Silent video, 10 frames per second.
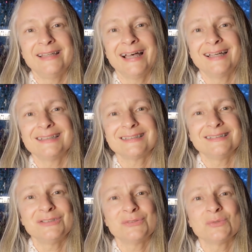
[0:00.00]
that
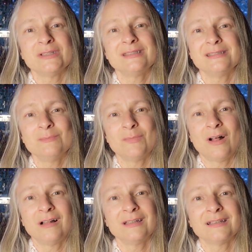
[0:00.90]
is really
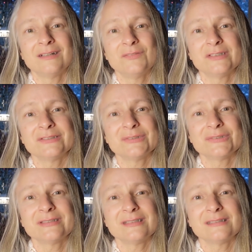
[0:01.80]
symbolic of the
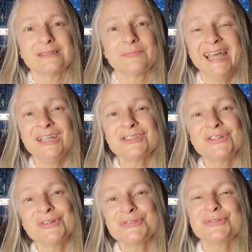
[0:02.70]
solstice. And it's
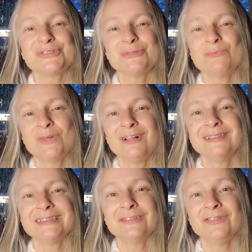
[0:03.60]
also
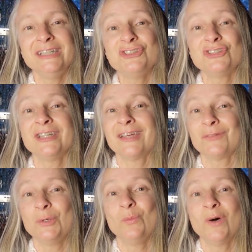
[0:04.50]
symbolic of each and
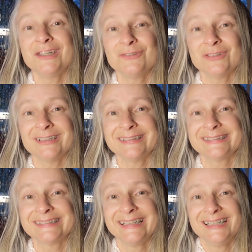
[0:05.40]
every one of
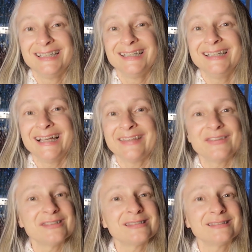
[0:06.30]
us at
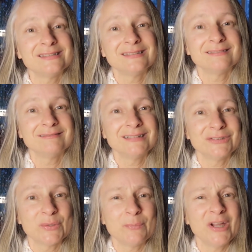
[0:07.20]
this, you
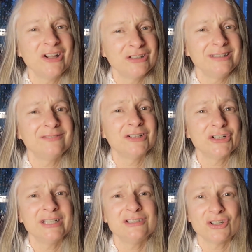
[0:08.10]
know, apparently
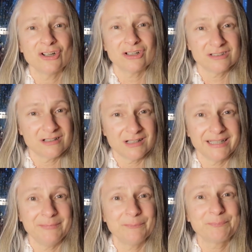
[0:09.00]
very dark
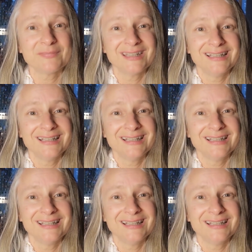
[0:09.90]
time,